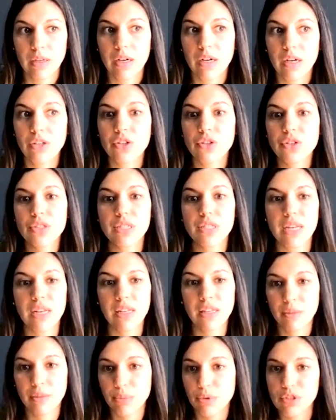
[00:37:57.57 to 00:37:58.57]

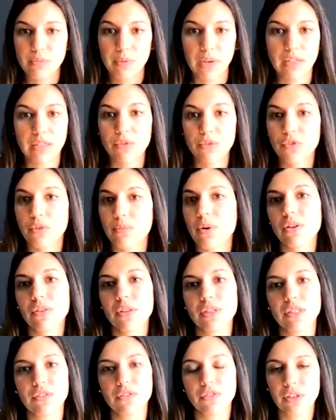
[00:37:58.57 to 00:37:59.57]
understanding the perspectives from all
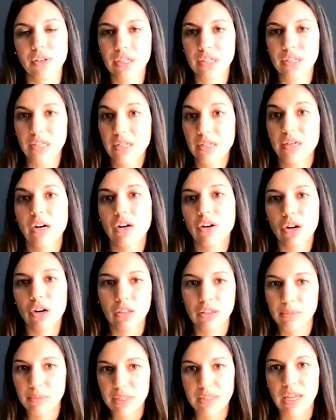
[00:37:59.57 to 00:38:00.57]
the different, I'll call
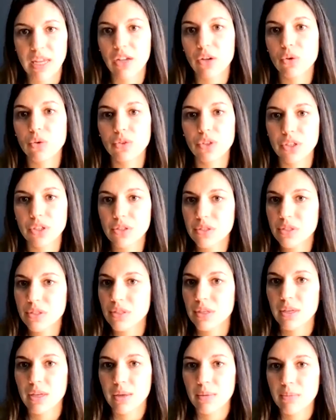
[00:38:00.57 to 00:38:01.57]
them stakeholders.
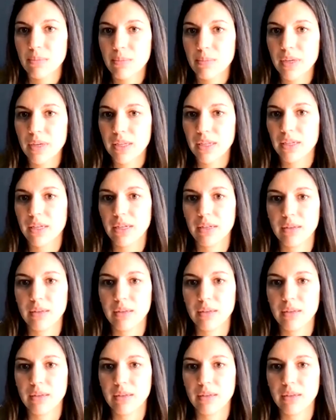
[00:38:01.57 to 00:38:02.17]
But,